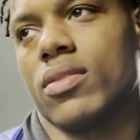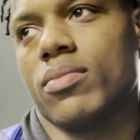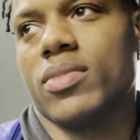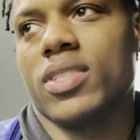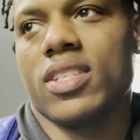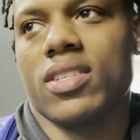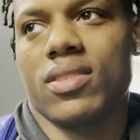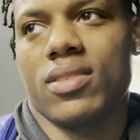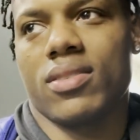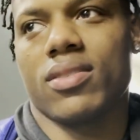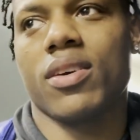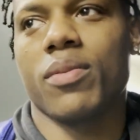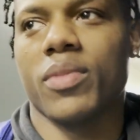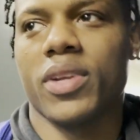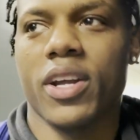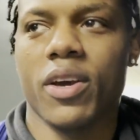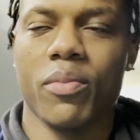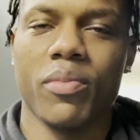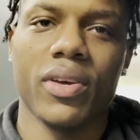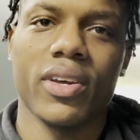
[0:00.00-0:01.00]
Just
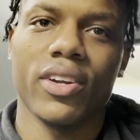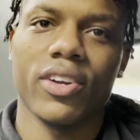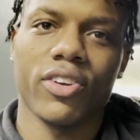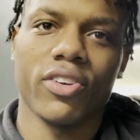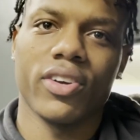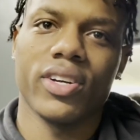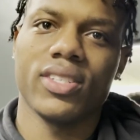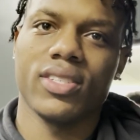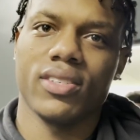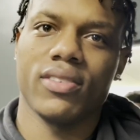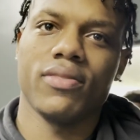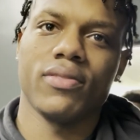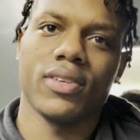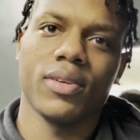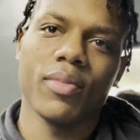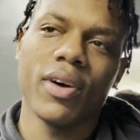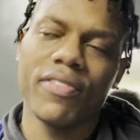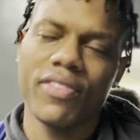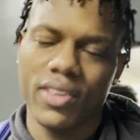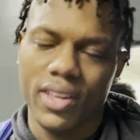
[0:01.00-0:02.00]
coming out being aggressive.
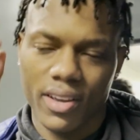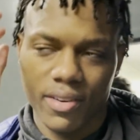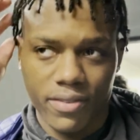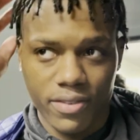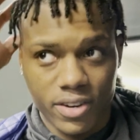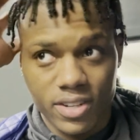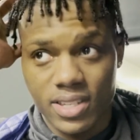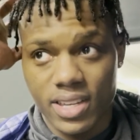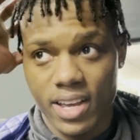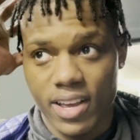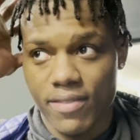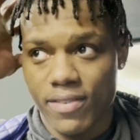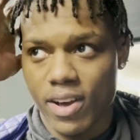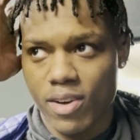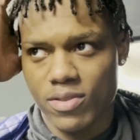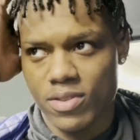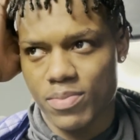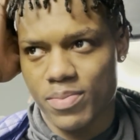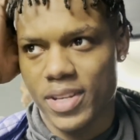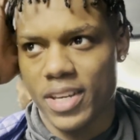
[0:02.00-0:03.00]
I feel like first half
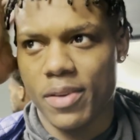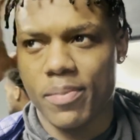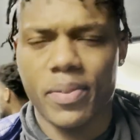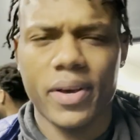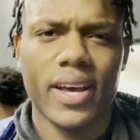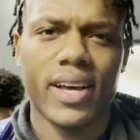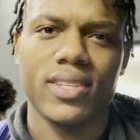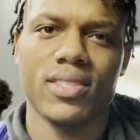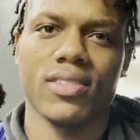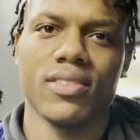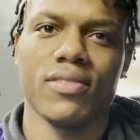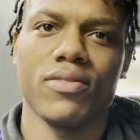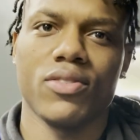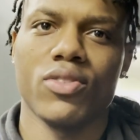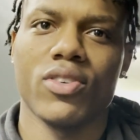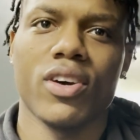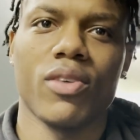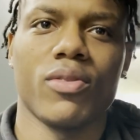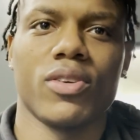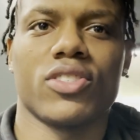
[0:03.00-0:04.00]
I was being passive.
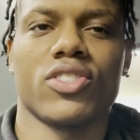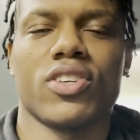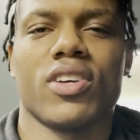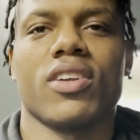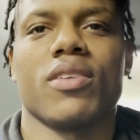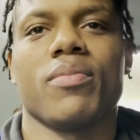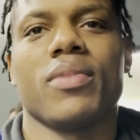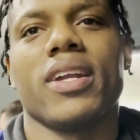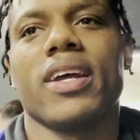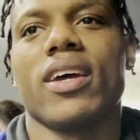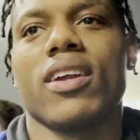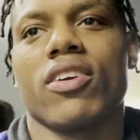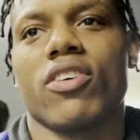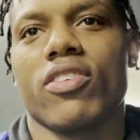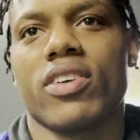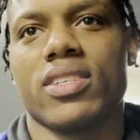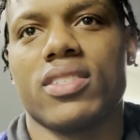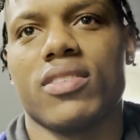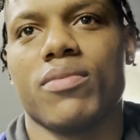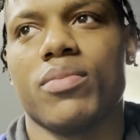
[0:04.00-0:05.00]
You know, I wasn't trying to be that
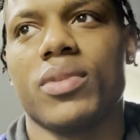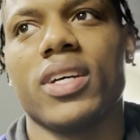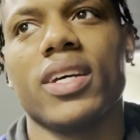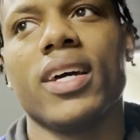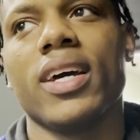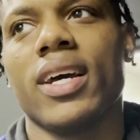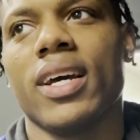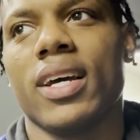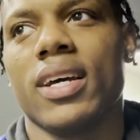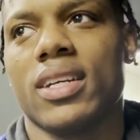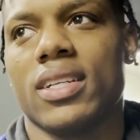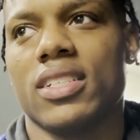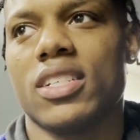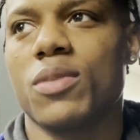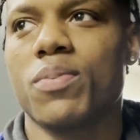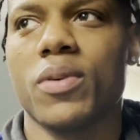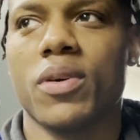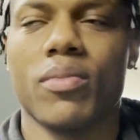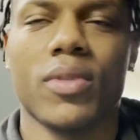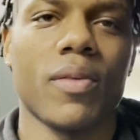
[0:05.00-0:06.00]
aggressive, but
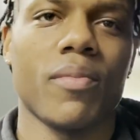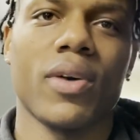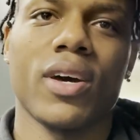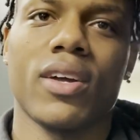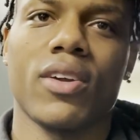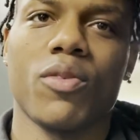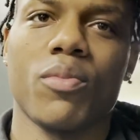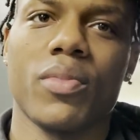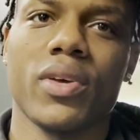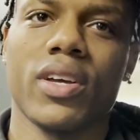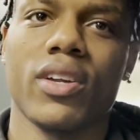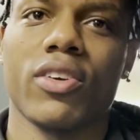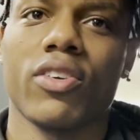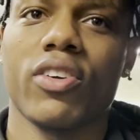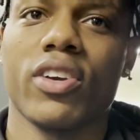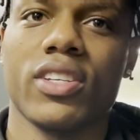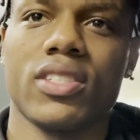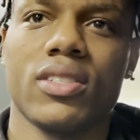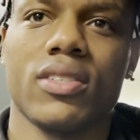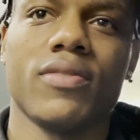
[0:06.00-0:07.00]
just putting my mind on being
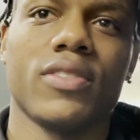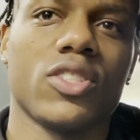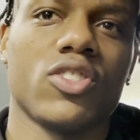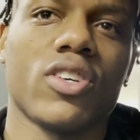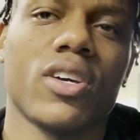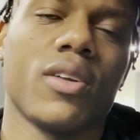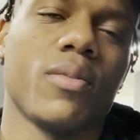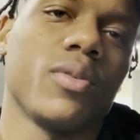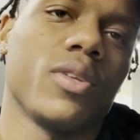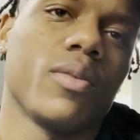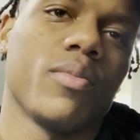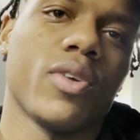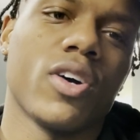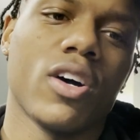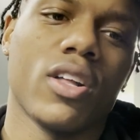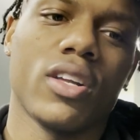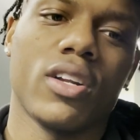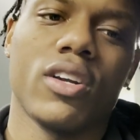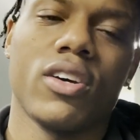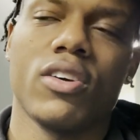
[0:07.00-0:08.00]
aggressive and trying to put the
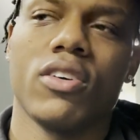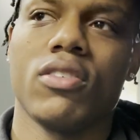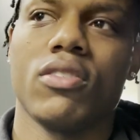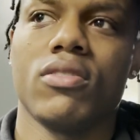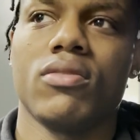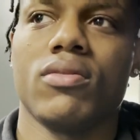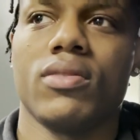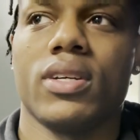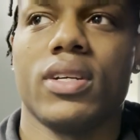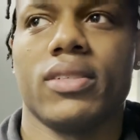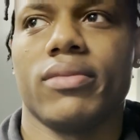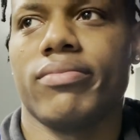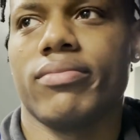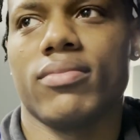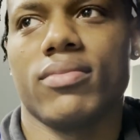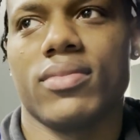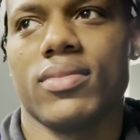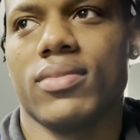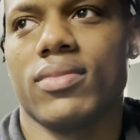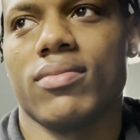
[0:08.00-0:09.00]
ball in the hole.
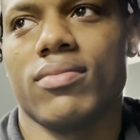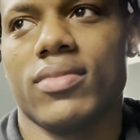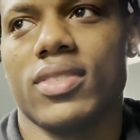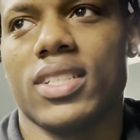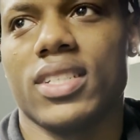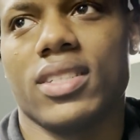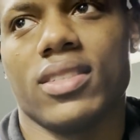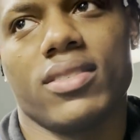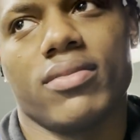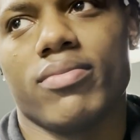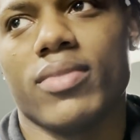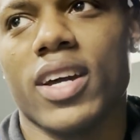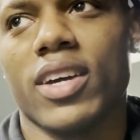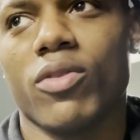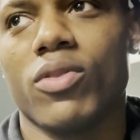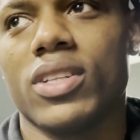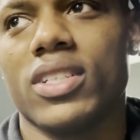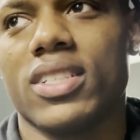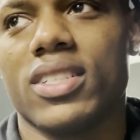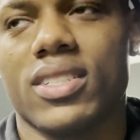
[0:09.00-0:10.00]
And I
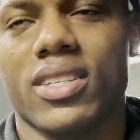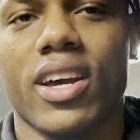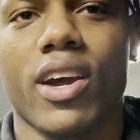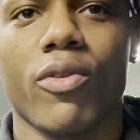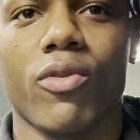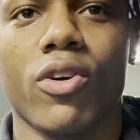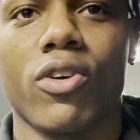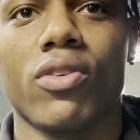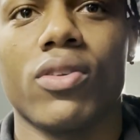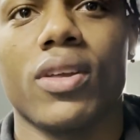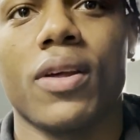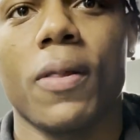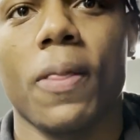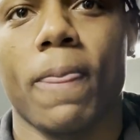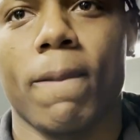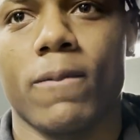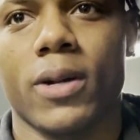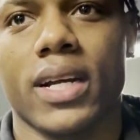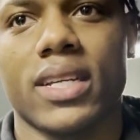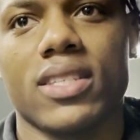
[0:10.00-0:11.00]
really just got rolling
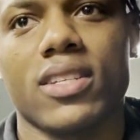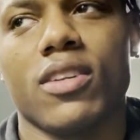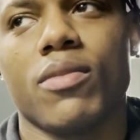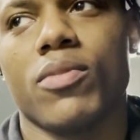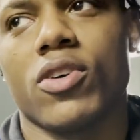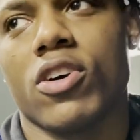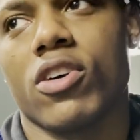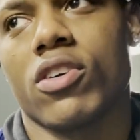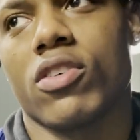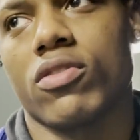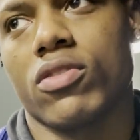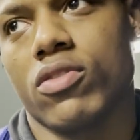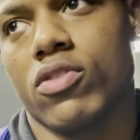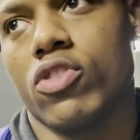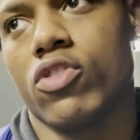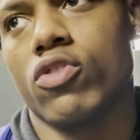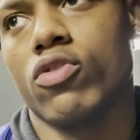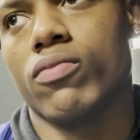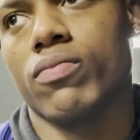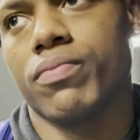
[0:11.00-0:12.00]
when I seen the ball go through
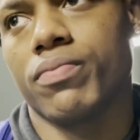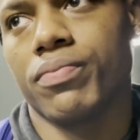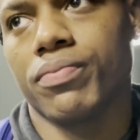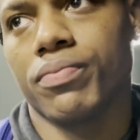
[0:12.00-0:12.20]
the hoop.